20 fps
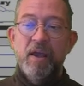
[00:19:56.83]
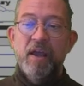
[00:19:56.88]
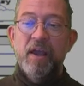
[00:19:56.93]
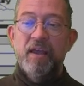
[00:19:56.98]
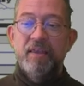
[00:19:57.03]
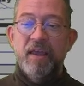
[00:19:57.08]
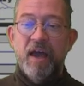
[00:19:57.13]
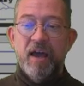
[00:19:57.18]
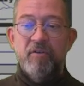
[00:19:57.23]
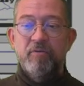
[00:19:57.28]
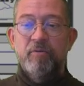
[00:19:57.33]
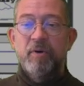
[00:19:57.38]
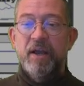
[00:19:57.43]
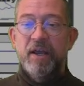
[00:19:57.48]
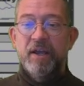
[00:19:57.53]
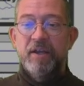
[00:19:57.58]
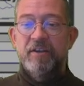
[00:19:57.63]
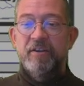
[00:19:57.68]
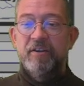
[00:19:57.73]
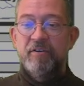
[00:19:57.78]
In that
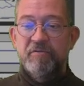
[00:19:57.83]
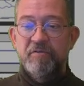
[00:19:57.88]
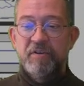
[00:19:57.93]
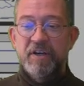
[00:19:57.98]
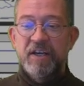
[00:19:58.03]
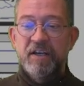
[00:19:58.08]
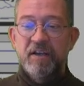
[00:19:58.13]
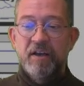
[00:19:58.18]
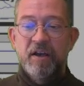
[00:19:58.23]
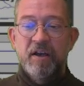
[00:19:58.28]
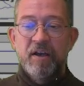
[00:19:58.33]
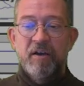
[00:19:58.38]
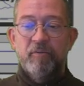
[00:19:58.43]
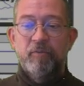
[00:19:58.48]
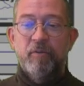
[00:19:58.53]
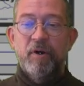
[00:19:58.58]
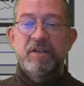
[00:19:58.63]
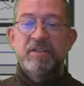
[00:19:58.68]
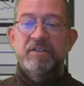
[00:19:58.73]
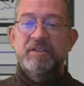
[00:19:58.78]
way the reader
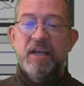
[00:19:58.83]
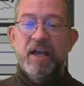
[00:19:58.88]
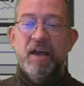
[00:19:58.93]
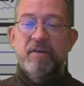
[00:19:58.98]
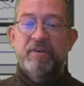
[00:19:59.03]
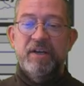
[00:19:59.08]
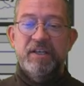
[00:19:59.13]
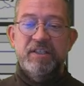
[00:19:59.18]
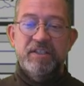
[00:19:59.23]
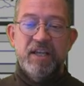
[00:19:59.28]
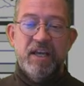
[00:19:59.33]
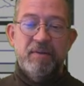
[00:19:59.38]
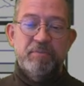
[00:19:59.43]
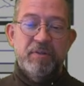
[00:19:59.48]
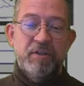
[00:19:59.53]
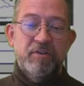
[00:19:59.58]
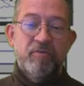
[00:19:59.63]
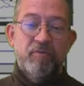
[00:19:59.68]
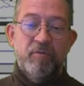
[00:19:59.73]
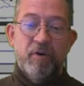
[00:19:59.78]
once they have
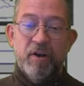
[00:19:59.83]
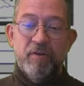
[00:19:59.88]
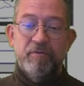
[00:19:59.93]
accepted one